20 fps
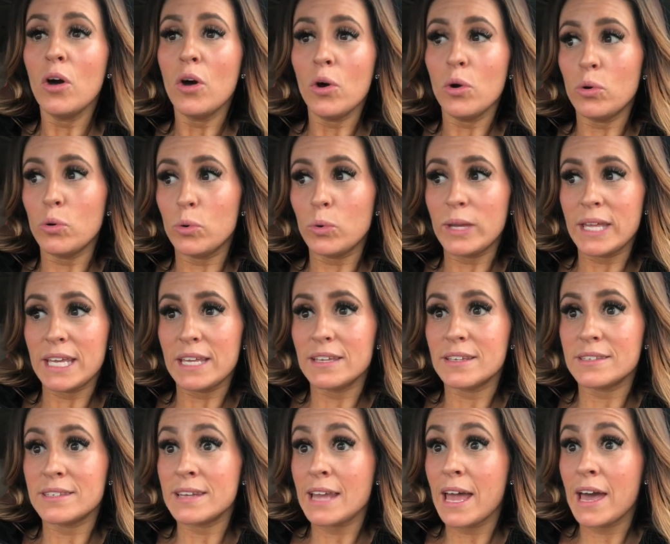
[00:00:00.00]
who
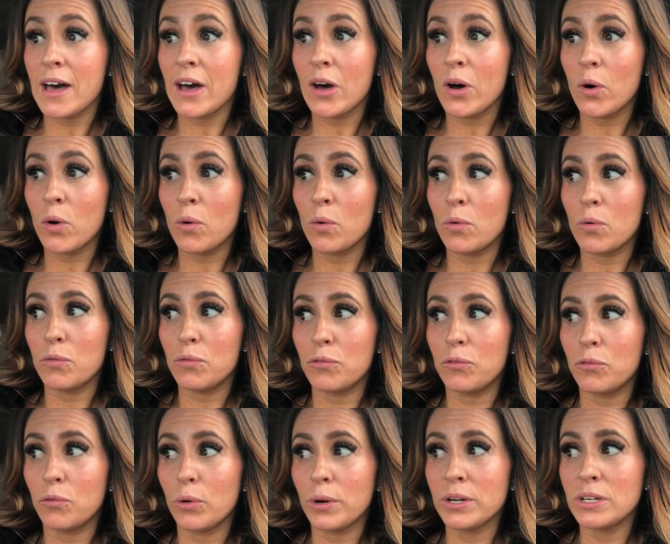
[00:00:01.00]
is now
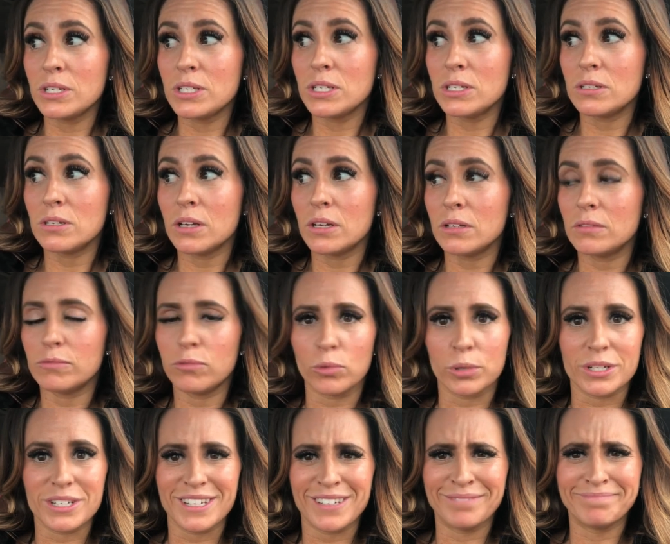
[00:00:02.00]
fourteen
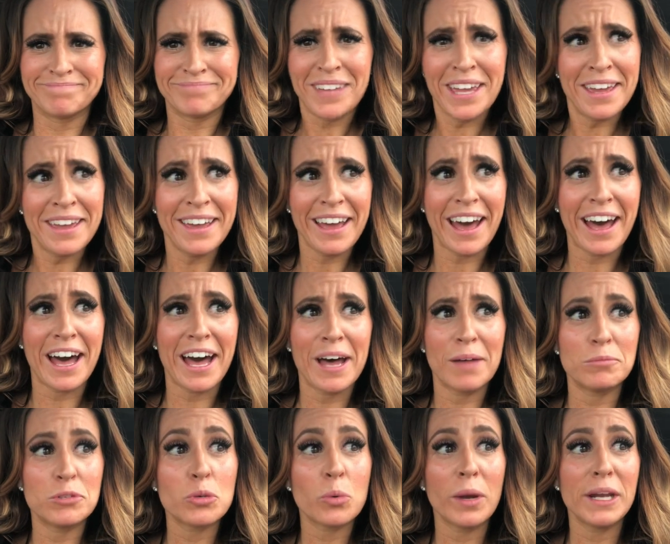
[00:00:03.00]
14,
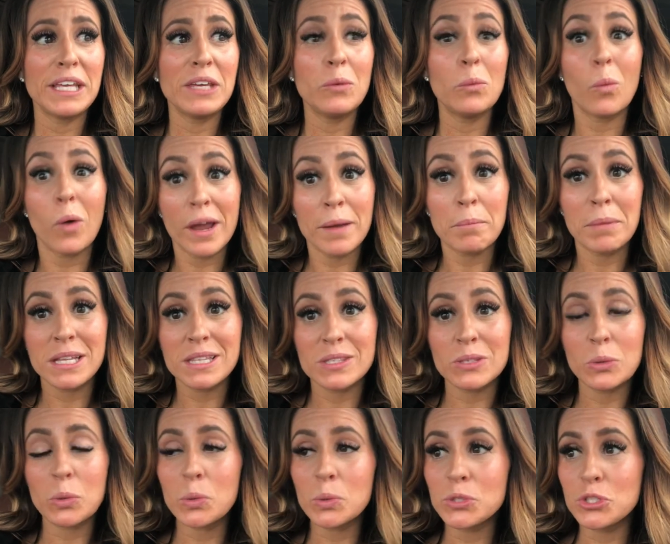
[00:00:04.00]
um, 21 months
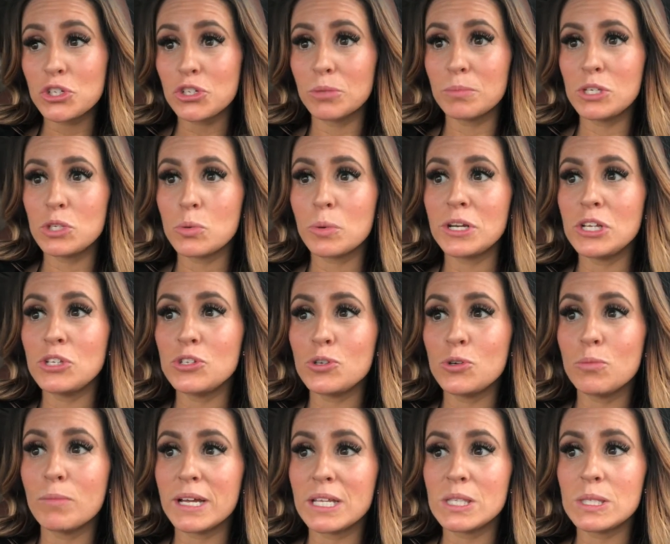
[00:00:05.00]
old. She'll be
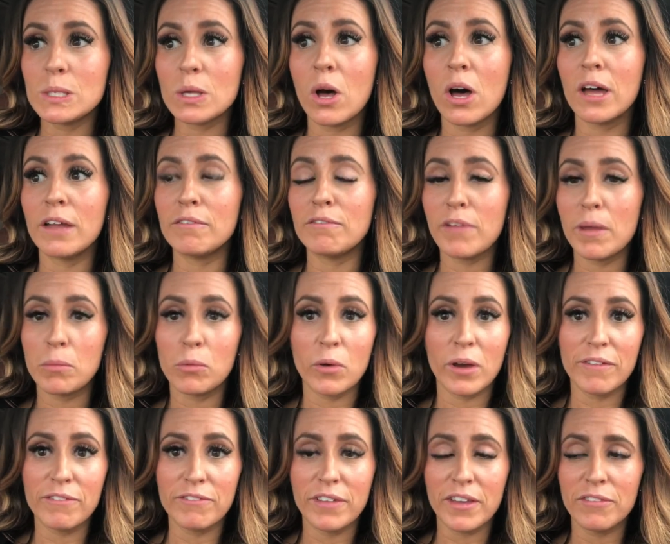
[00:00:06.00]
22 months on
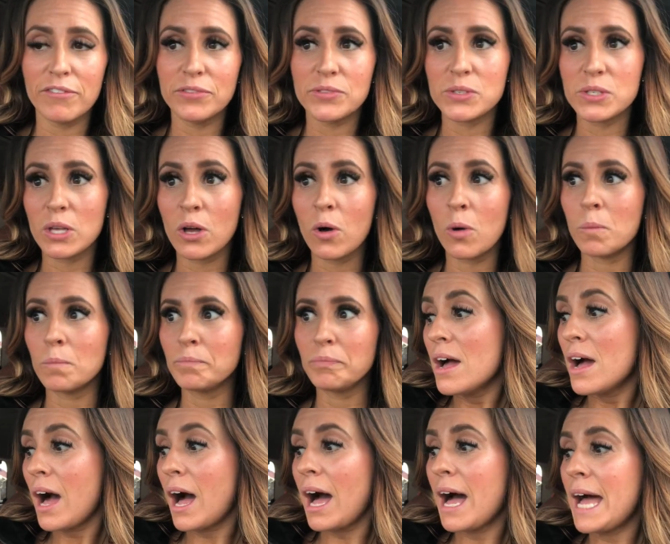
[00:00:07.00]
February 5th. So
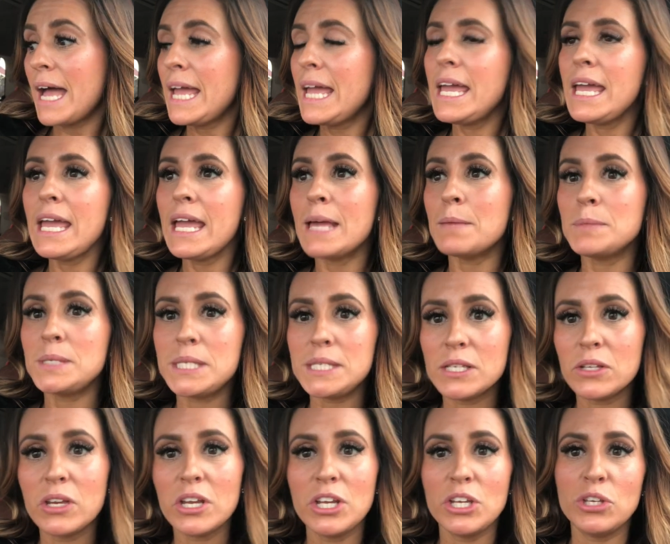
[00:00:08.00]
I am
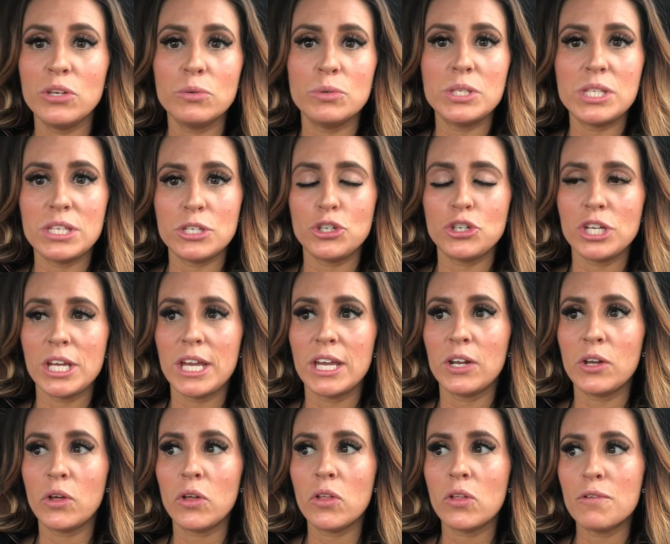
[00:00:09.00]
still going to use this
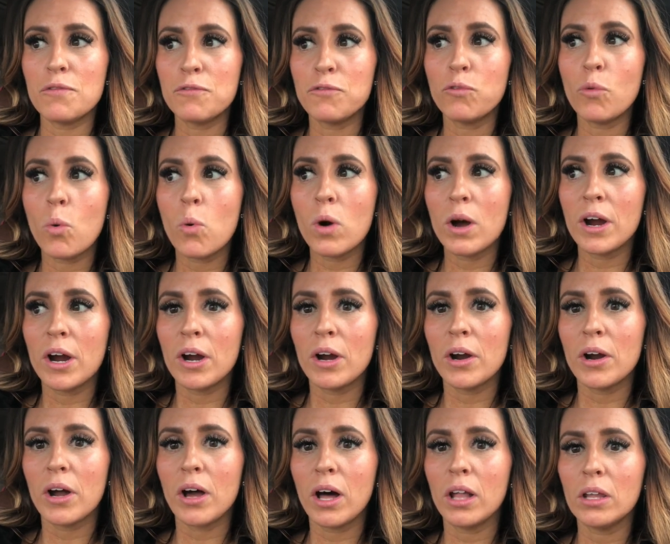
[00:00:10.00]
channel
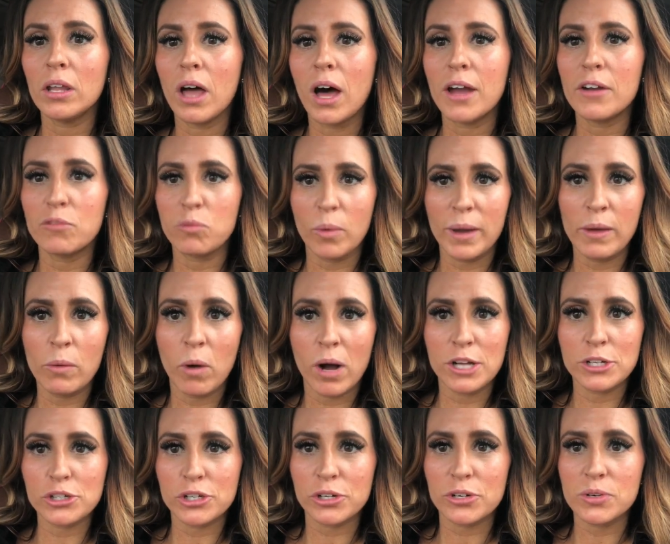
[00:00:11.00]
for a lot of Weight
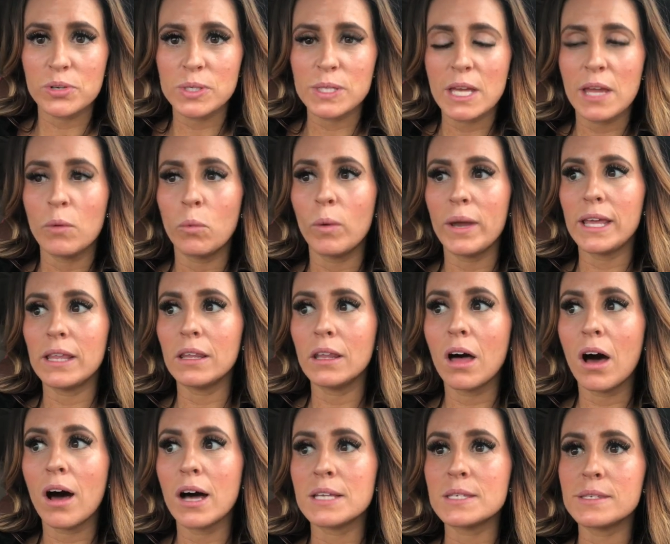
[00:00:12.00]
Watchers and weight
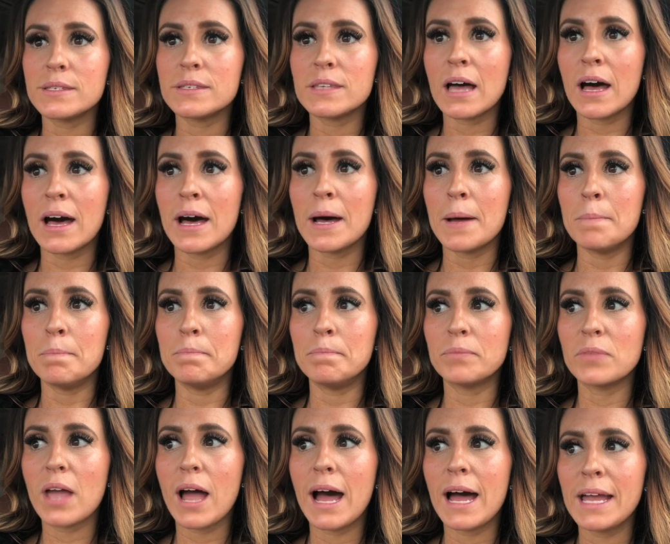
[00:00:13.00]
loss. Um,
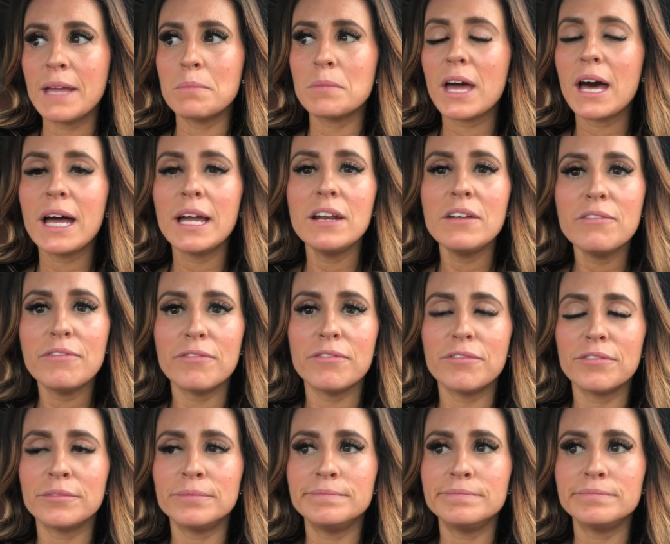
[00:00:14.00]
I'm kind
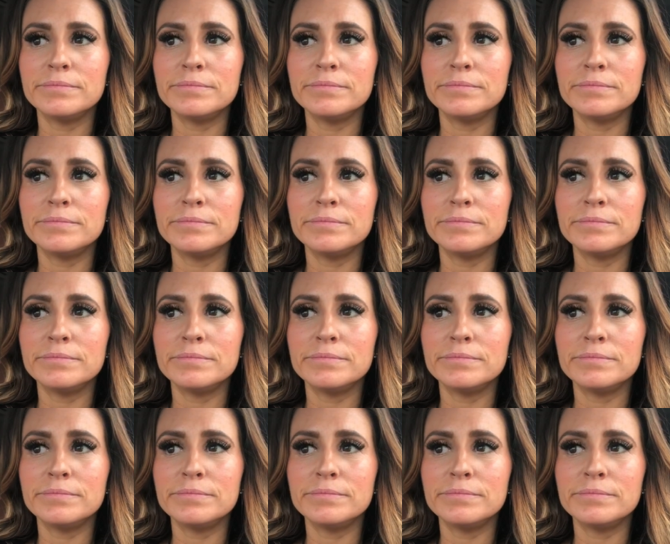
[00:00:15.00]
of